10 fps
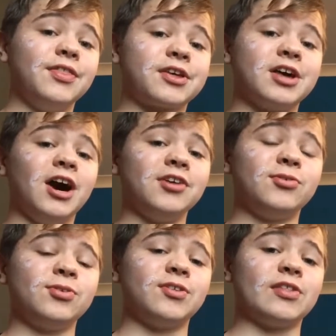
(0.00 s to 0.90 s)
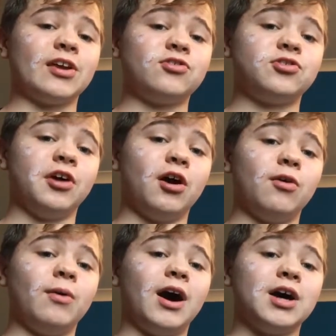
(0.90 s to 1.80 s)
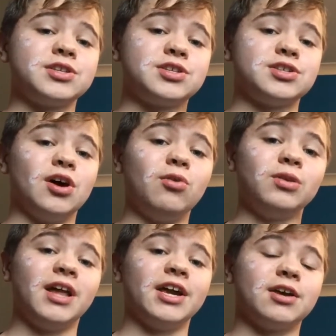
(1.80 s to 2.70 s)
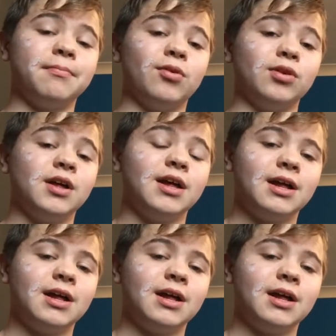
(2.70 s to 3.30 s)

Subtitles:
The cartoons that they show are so likable.